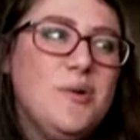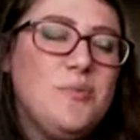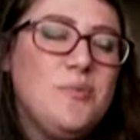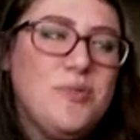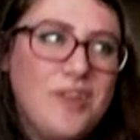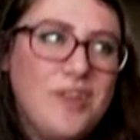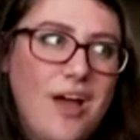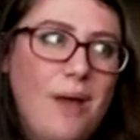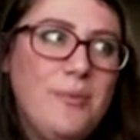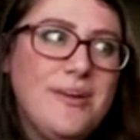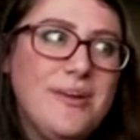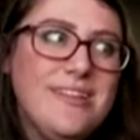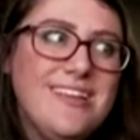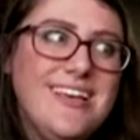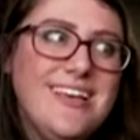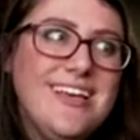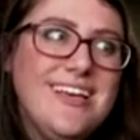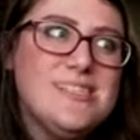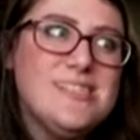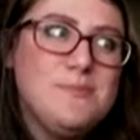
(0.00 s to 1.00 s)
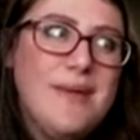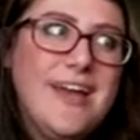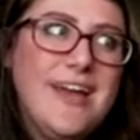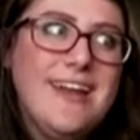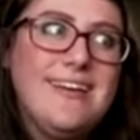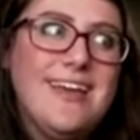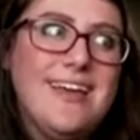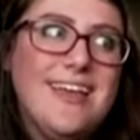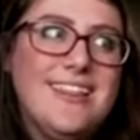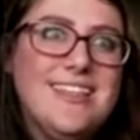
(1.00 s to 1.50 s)

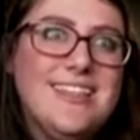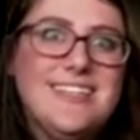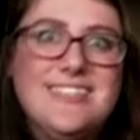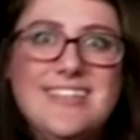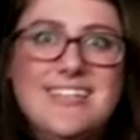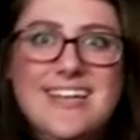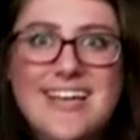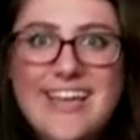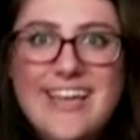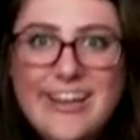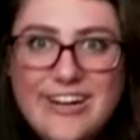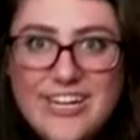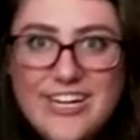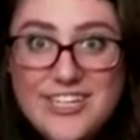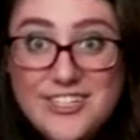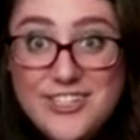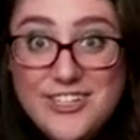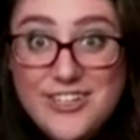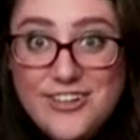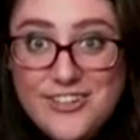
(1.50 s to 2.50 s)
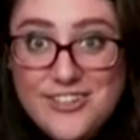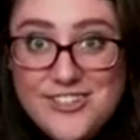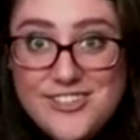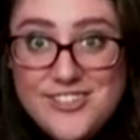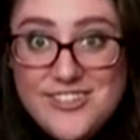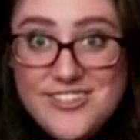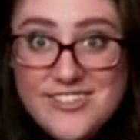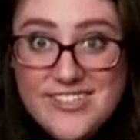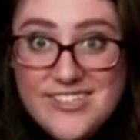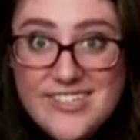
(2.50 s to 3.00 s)
Hispanic and Latina
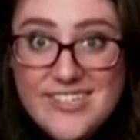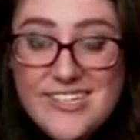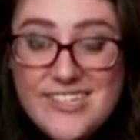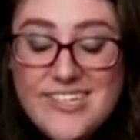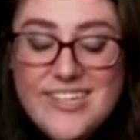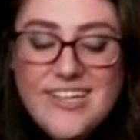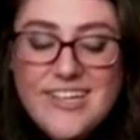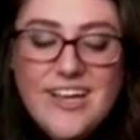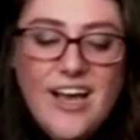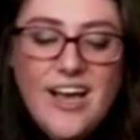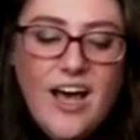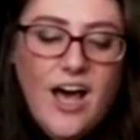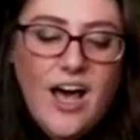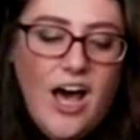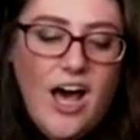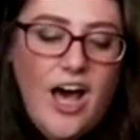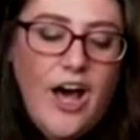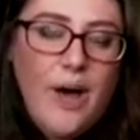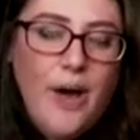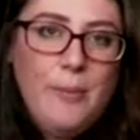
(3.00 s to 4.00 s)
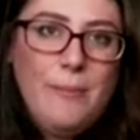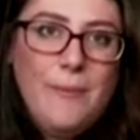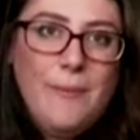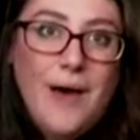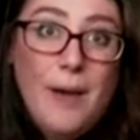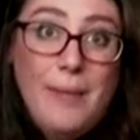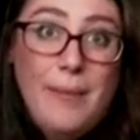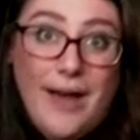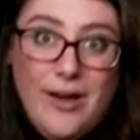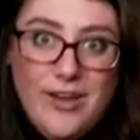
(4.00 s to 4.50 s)
characters,
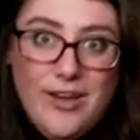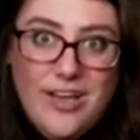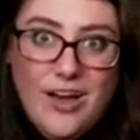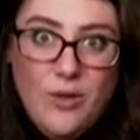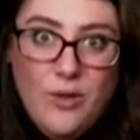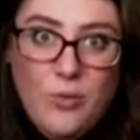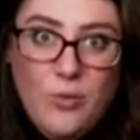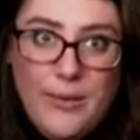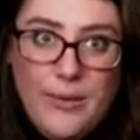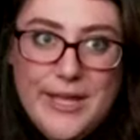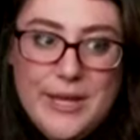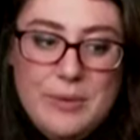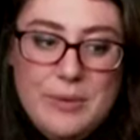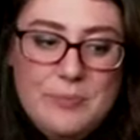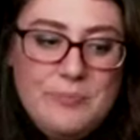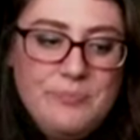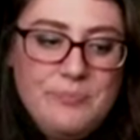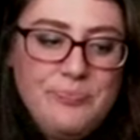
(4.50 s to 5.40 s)
about a young woman.